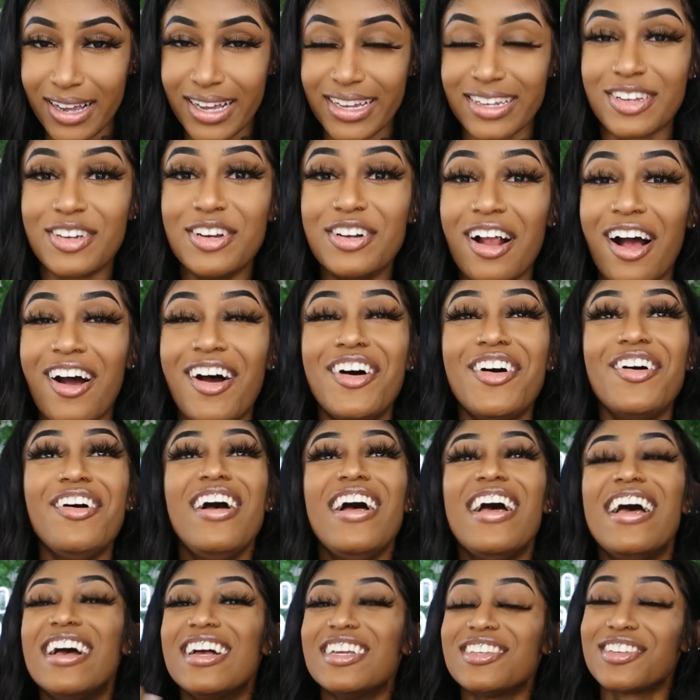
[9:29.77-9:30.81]
Like, you
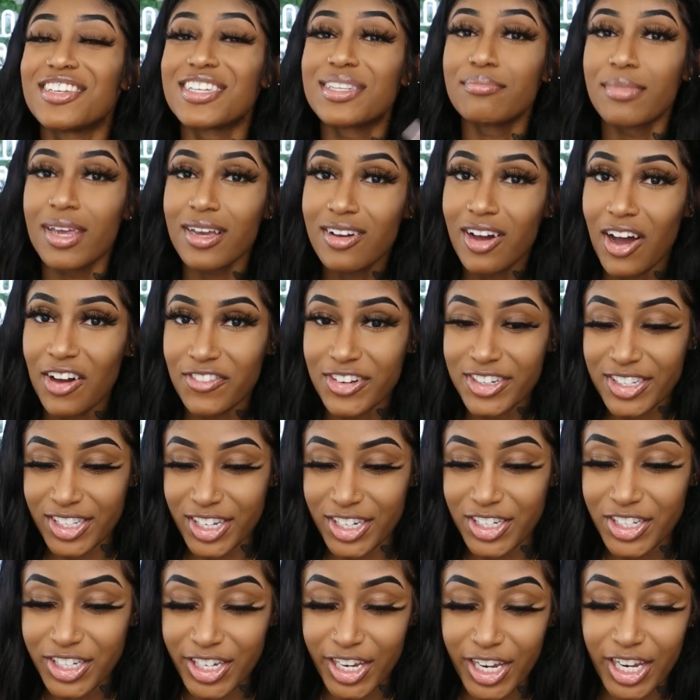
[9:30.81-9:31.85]
know, just make
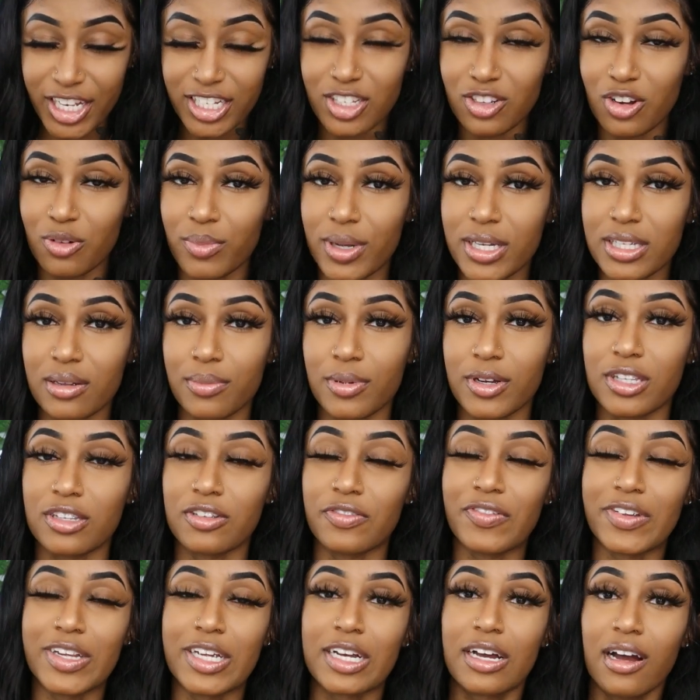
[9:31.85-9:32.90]
conversation, don't make the
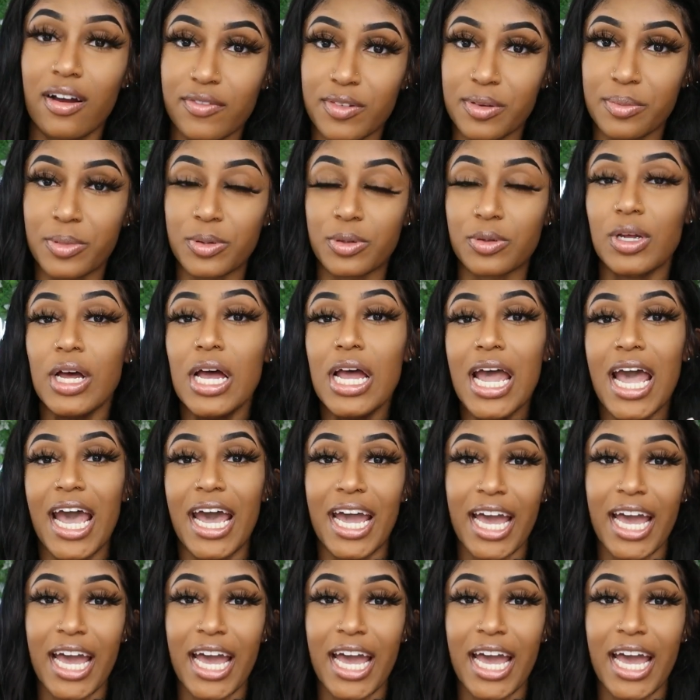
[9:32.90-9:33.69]
person feel uncomfortable.